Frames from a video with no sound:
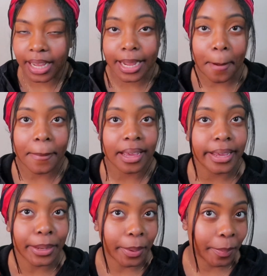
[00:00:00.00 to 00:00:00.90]
got my
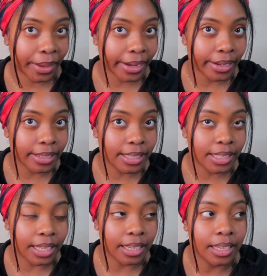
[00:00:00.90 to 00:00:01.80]
ear pierced
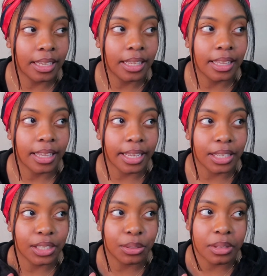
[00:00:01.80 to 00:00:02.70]
like
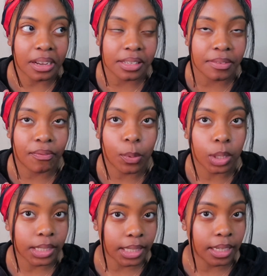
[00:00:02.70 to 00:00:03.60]
in
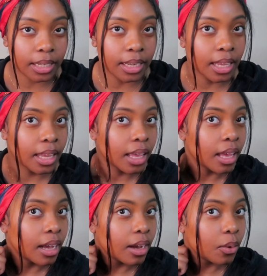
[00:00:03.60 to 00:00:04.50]
2014
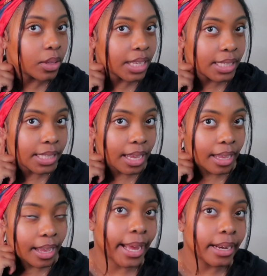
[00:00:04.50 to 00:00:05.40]
on this
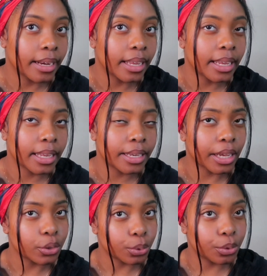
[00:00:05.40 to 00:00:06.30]
side. I got an
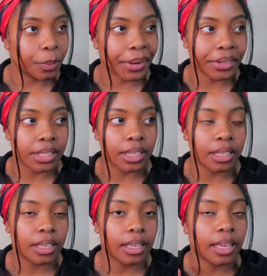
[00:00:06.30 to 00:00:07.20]
industrial
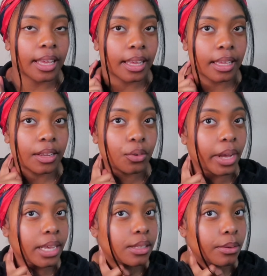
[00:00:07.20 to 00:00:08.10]
piercing, and if you
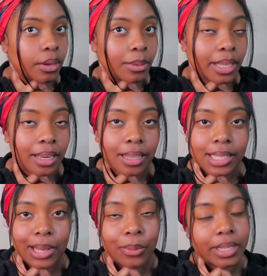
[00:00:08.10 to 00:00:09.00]
guys don't know what that is,
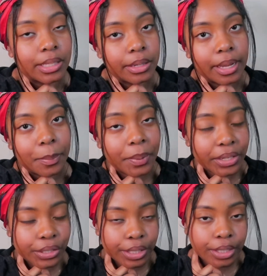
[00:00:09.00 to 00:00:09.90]
I'll insert a
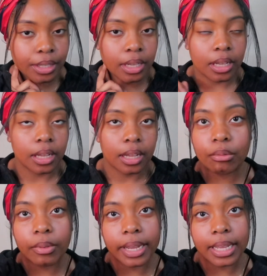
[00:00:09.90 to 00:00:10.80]
picture
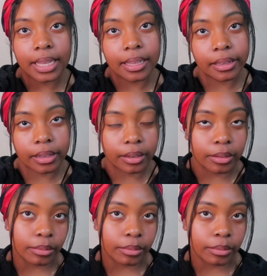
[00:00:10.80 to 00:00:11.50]
right here.